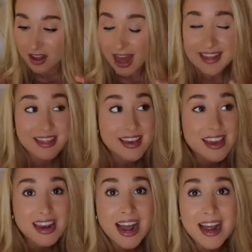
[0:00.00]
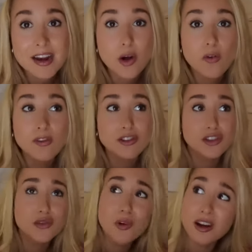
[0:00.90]
I think it had over
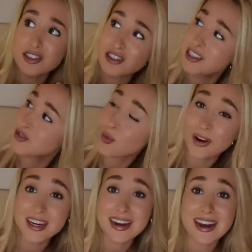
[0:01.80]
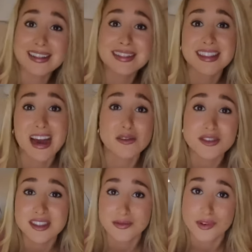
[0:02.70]

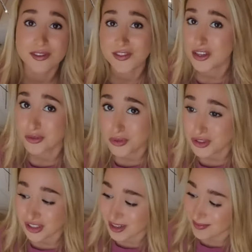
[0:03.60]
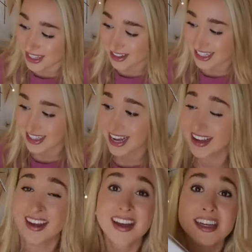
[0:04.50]
229,000 reviews or something like
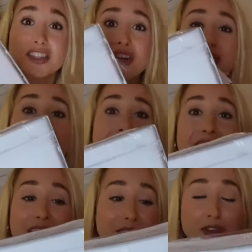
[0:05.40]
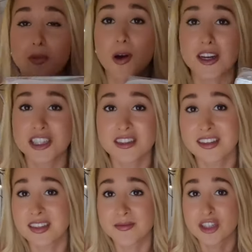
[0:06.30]
that. So if you're watching
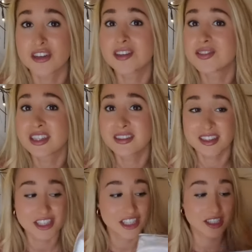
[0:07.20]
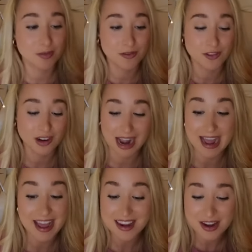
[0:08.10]
this, I'm sure you've seen these sheets before. I
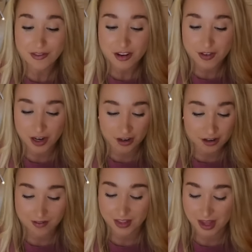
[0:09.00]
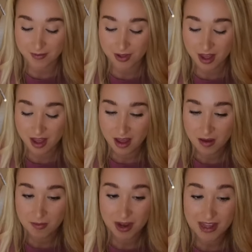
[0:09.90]
had never even heard of them,
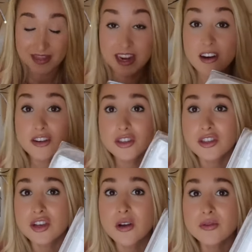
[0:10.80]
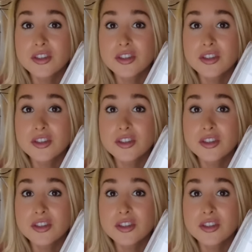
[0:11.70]
but they are so